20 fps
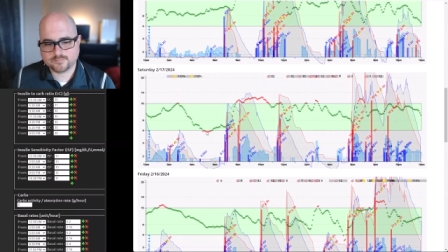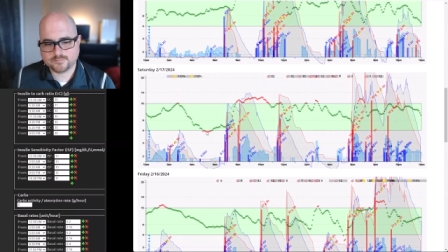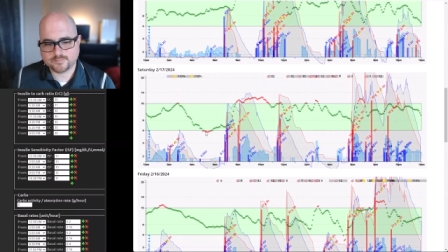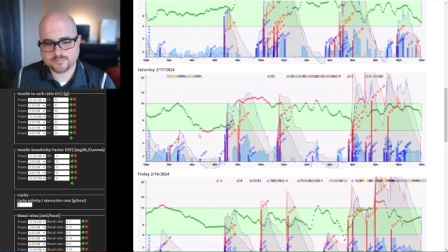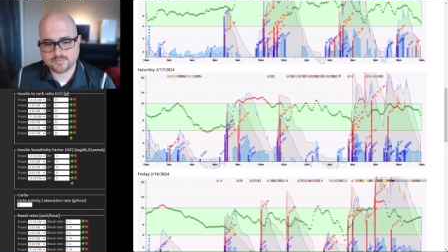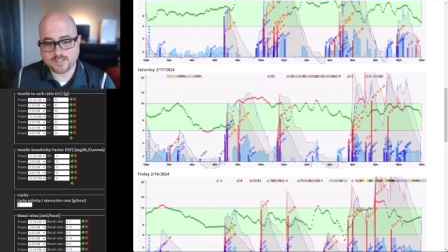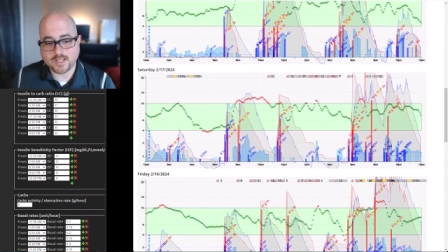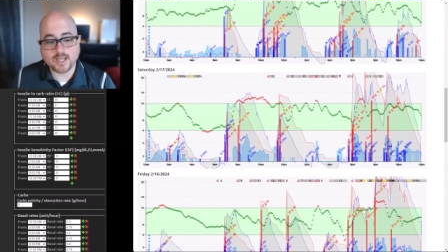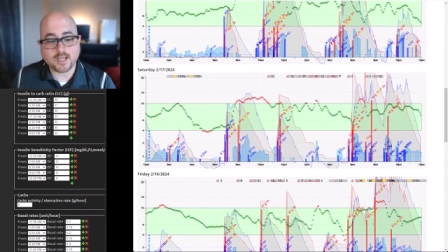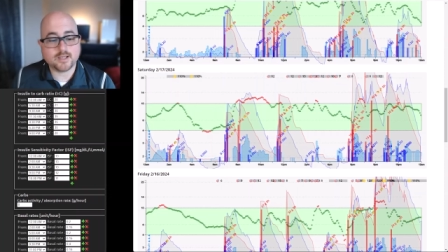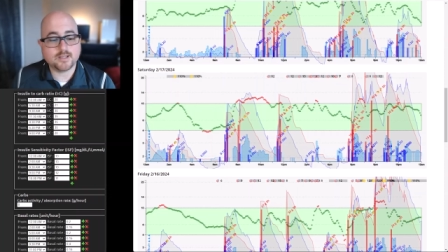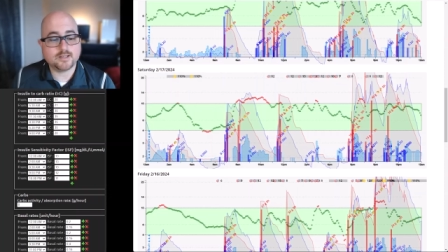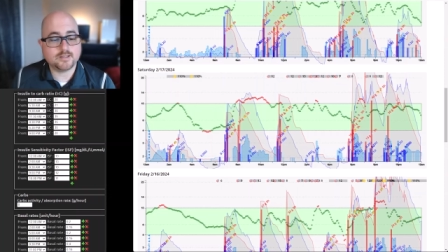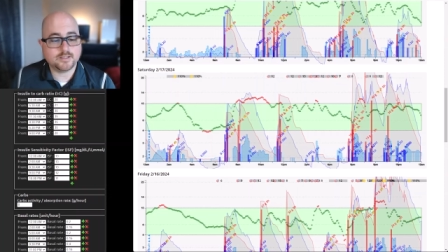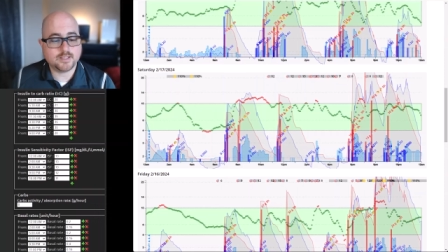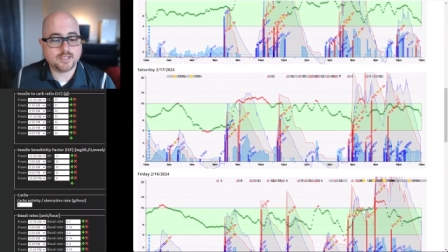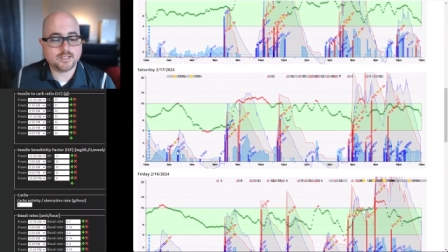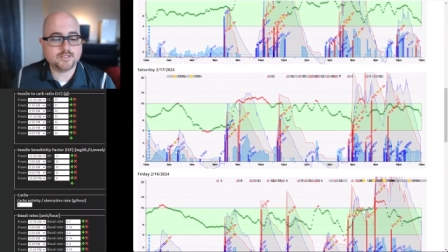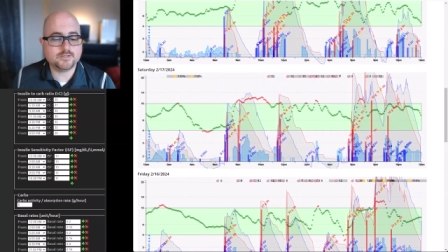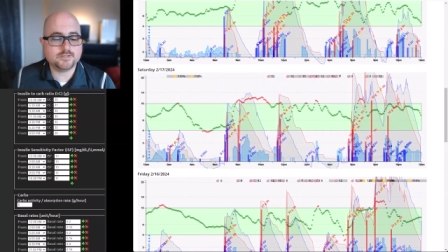Yeah, was,
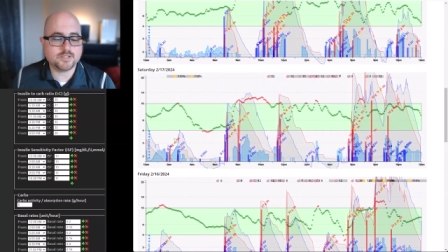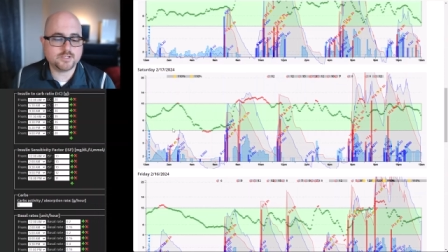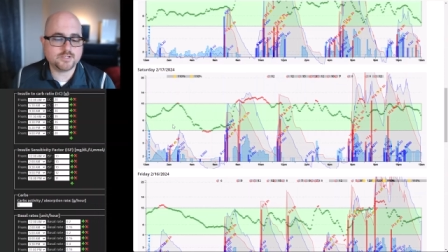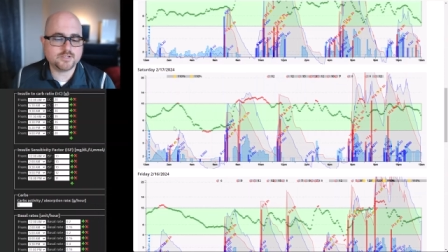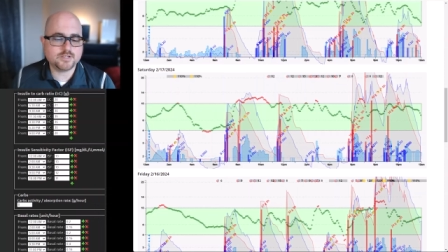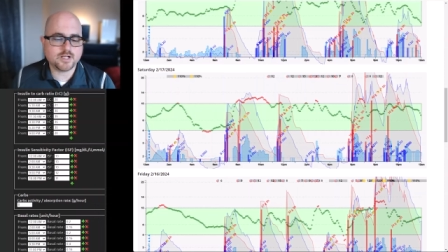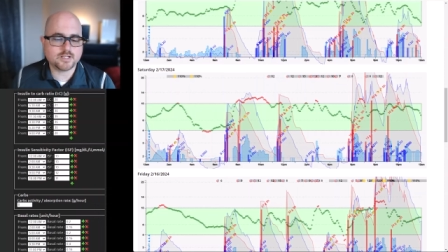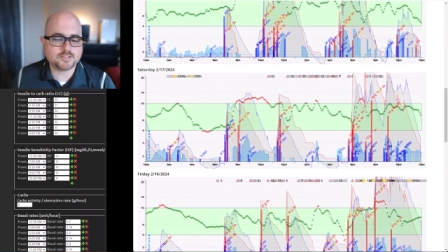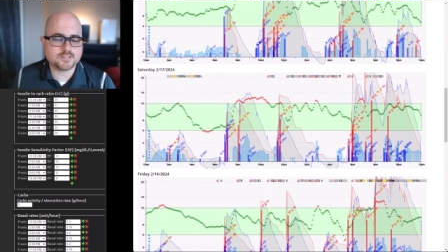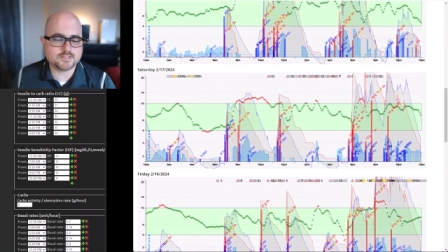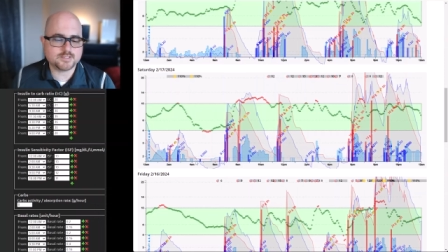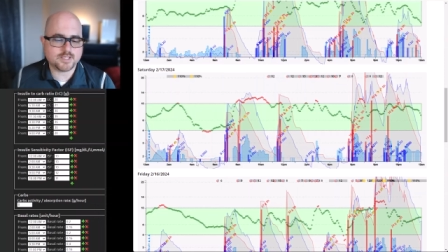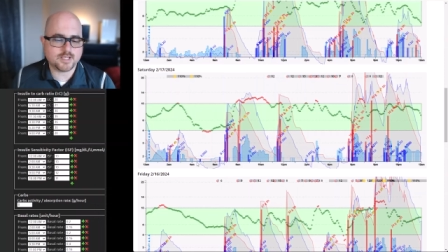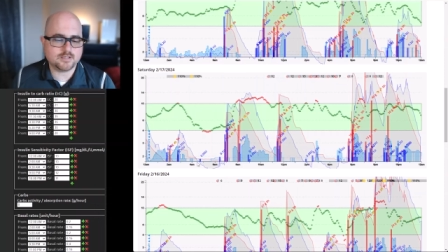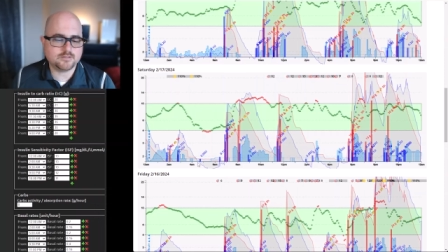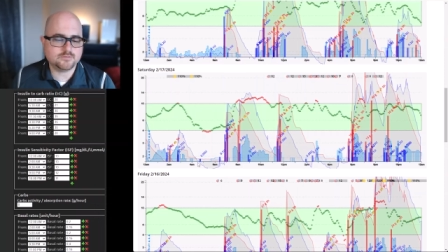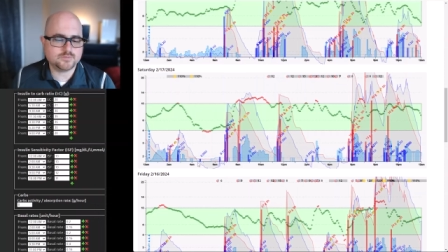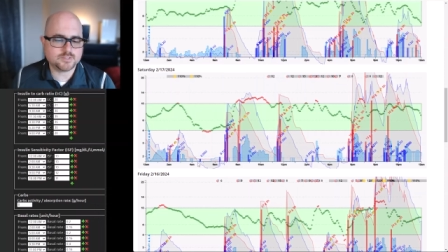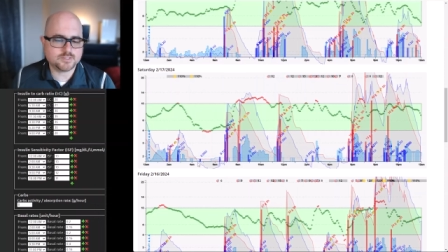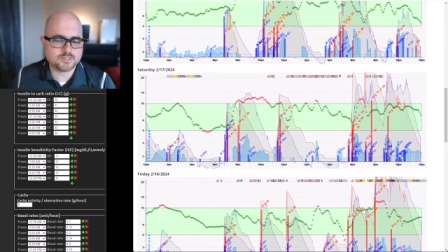yeah, you did. You knocked it
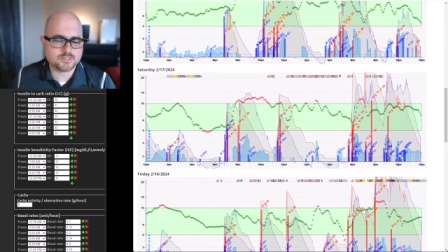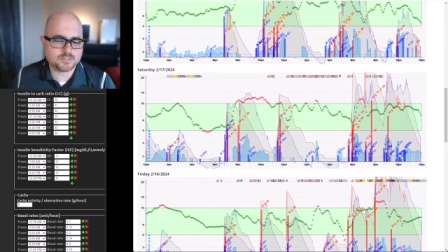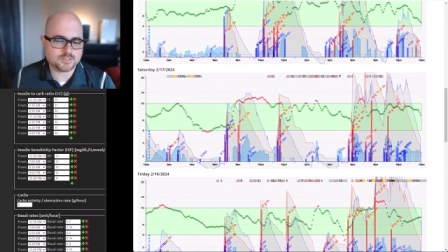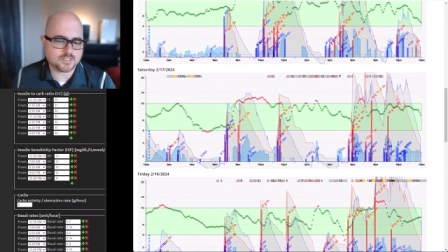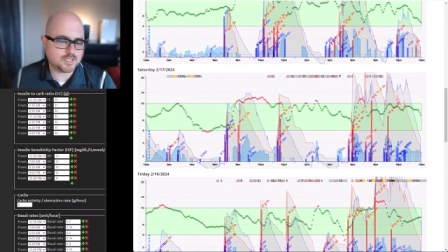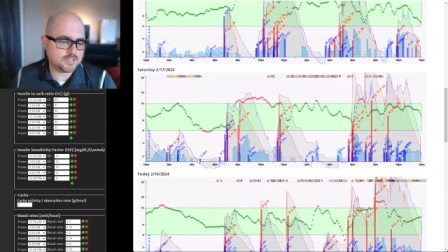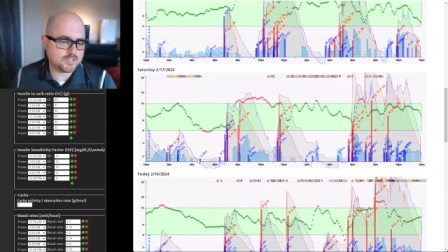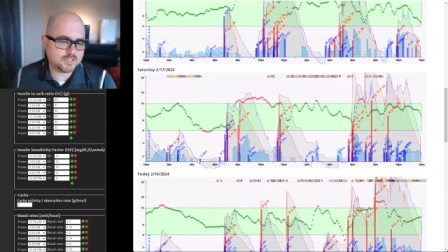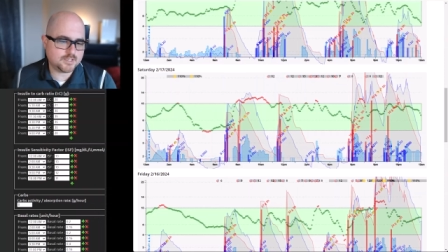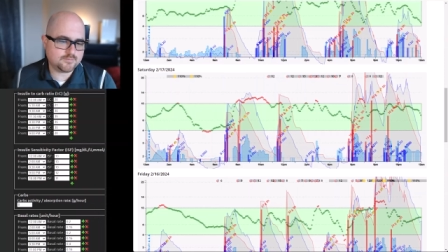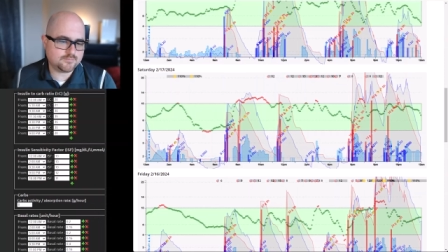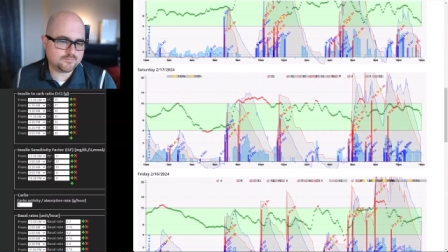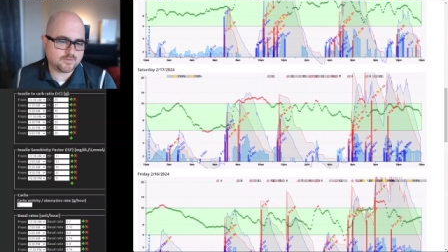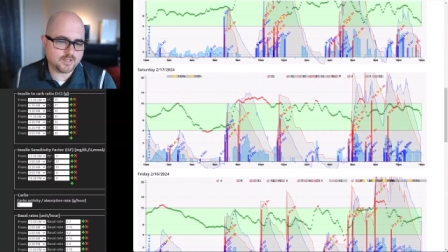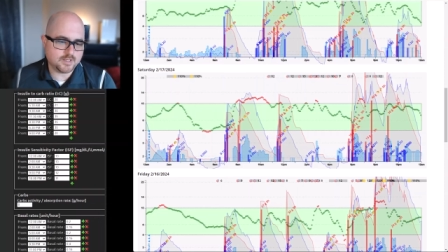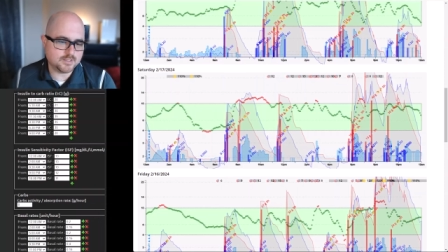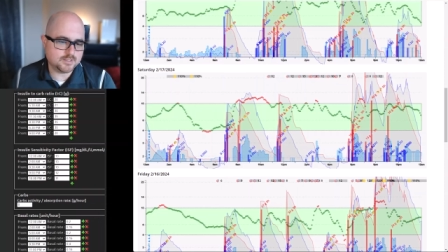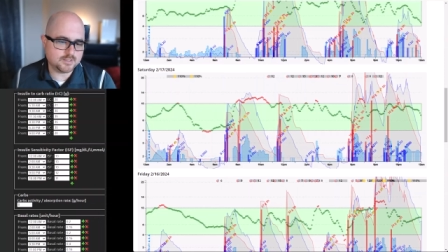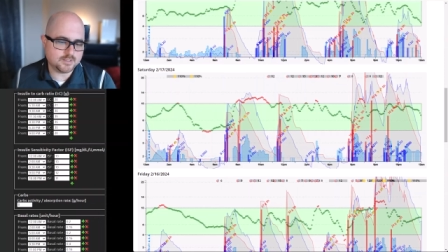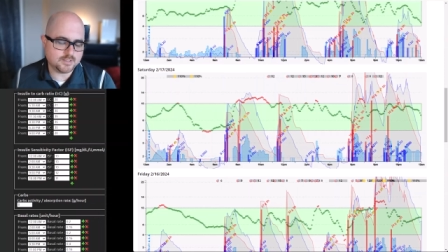down, which is yeah. I think
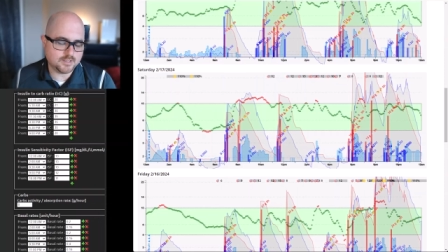fine.